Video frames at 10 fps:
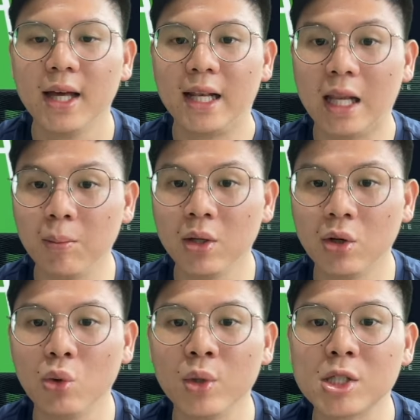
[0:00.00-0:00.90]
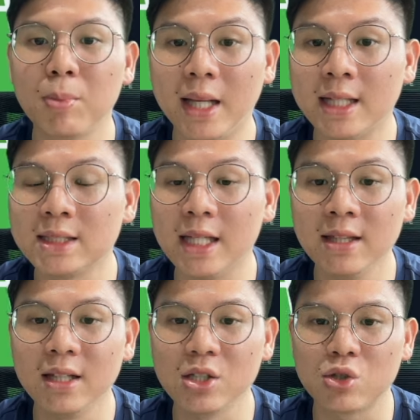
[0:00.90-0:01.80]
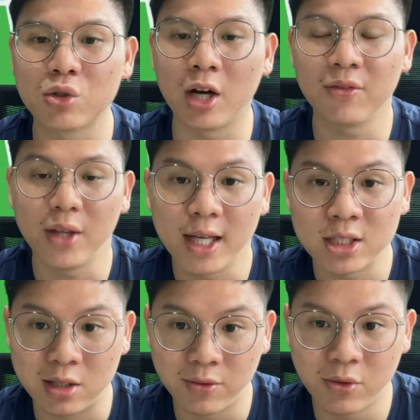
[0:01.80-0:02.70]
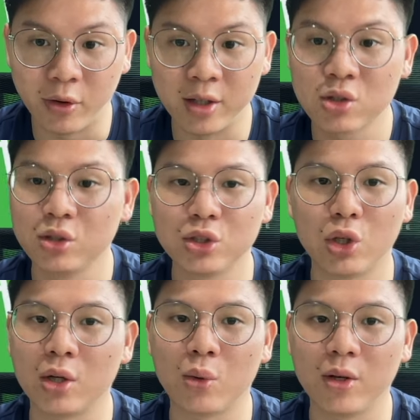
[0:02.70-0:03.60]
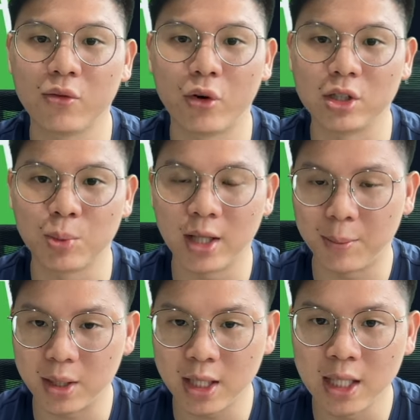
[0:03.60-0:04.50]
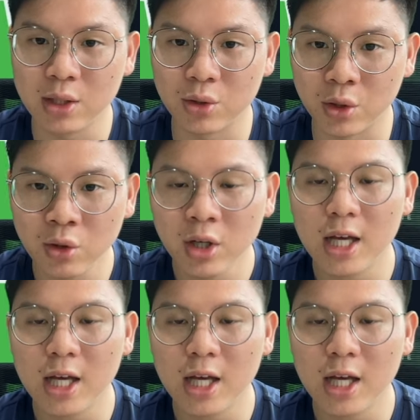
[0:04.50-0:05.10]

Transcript: Let me know which players in this draft as differentials you are going for as well. I'd be keen to know.